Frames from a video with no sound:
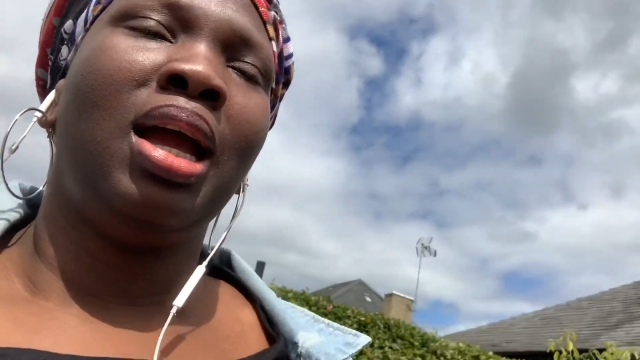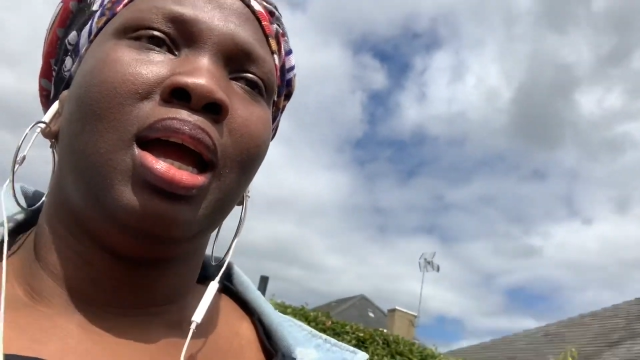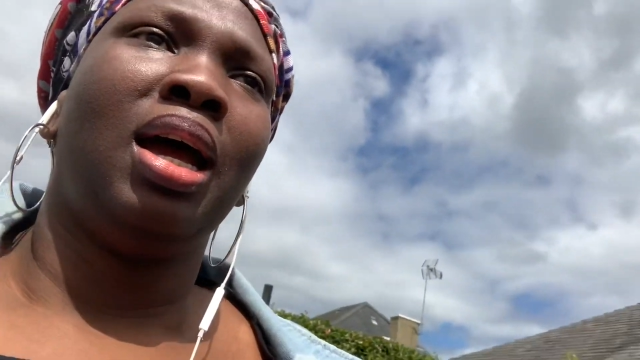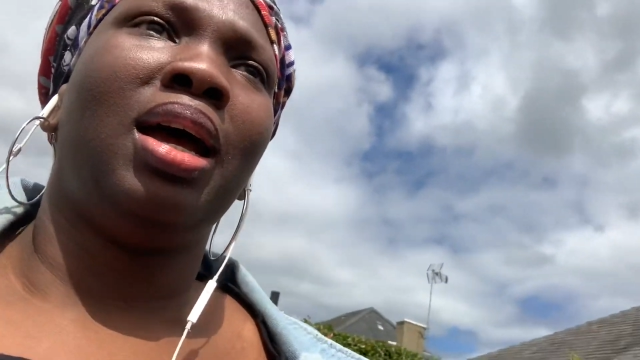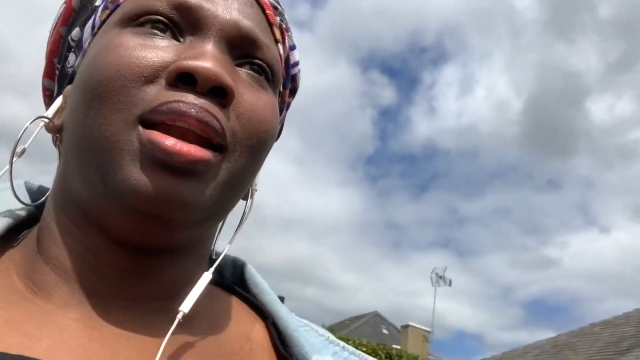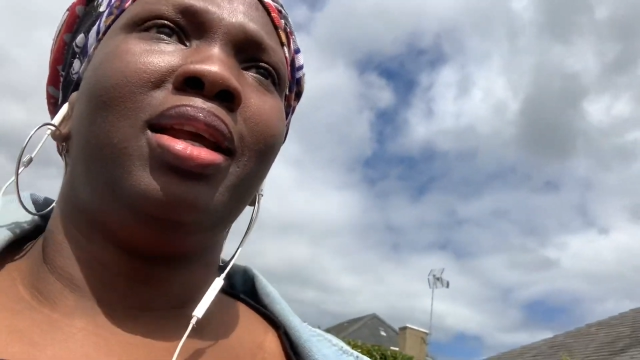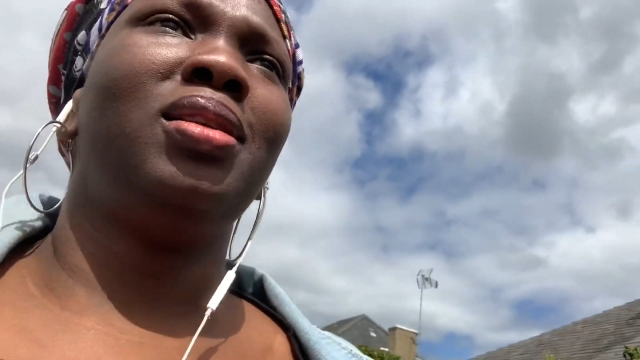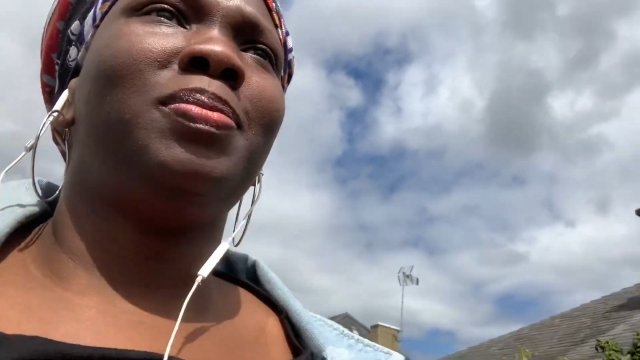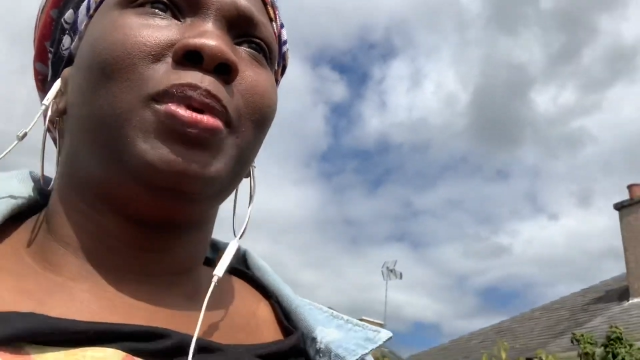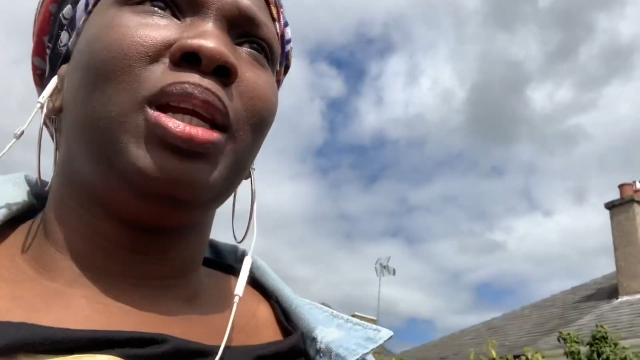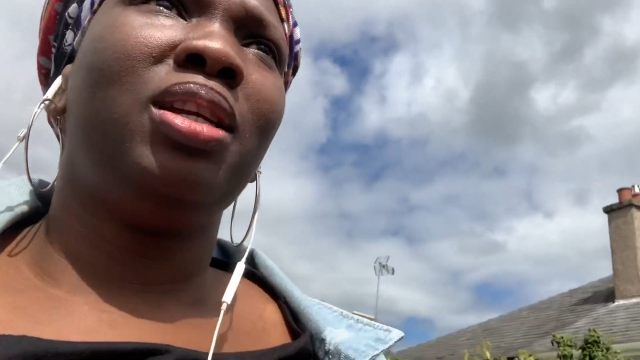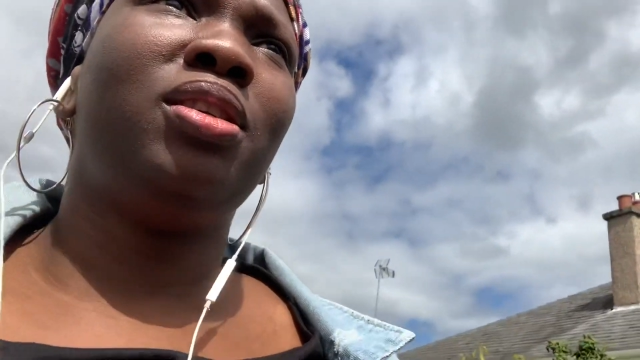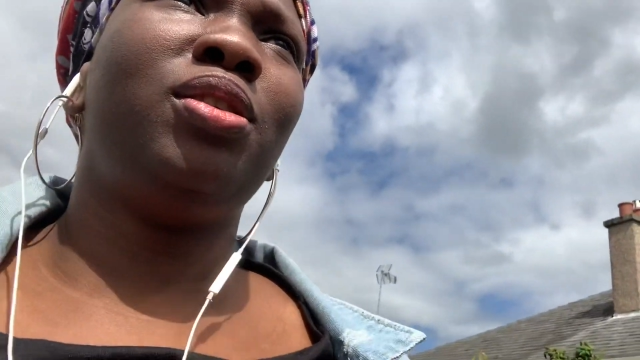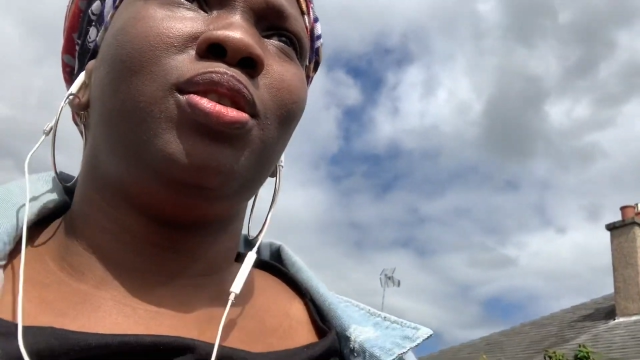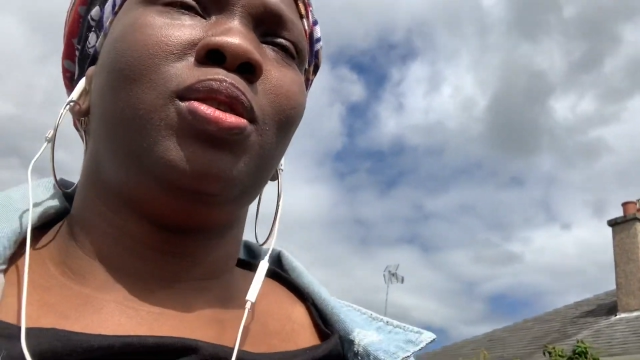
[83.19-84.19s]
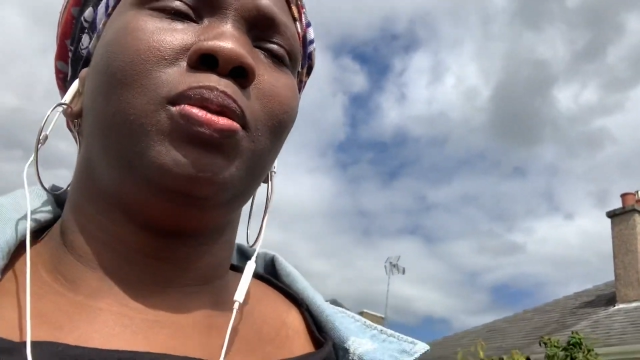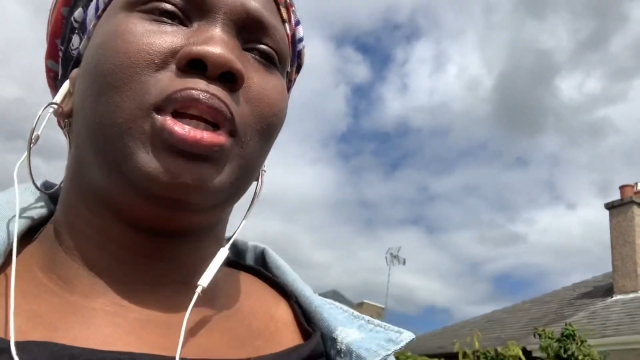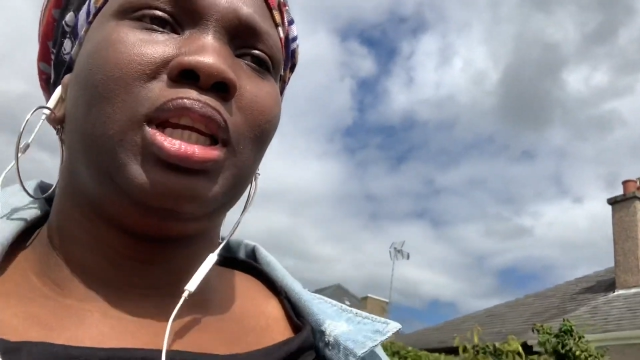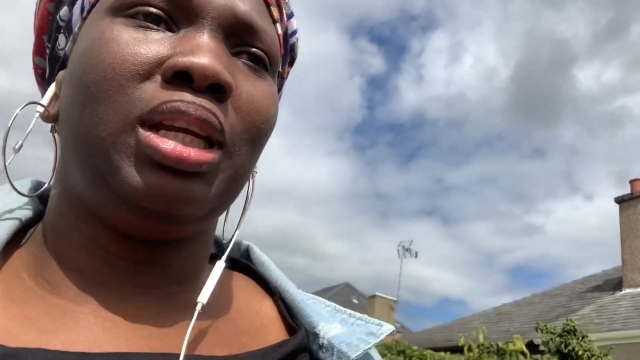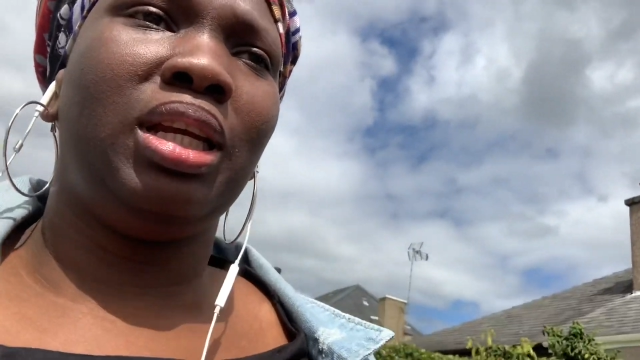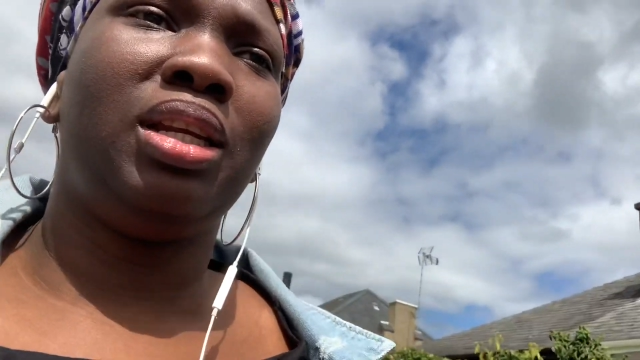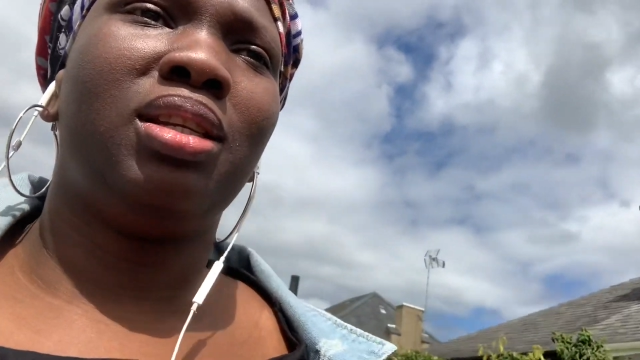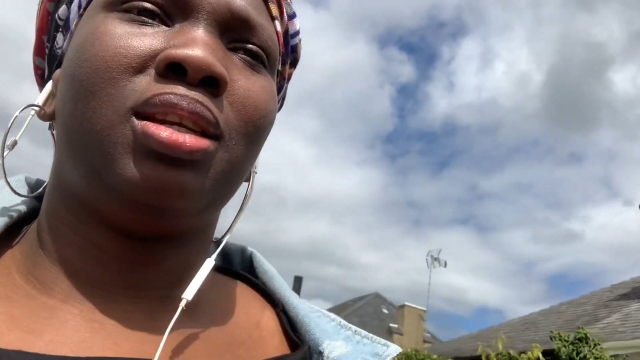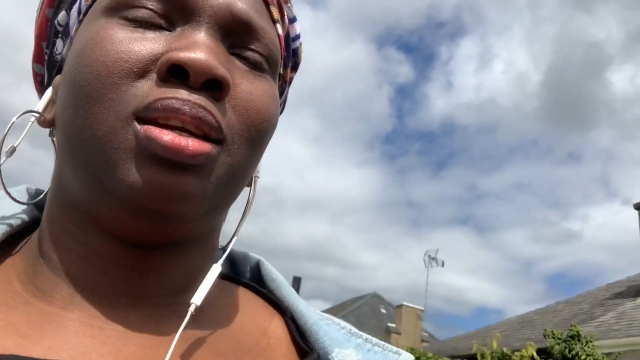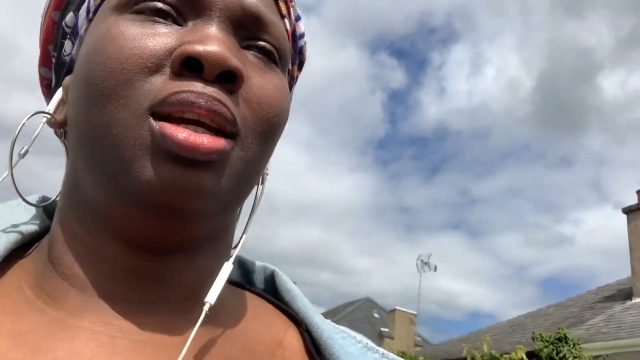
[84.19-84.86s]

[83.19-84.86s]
and explain to you what Eid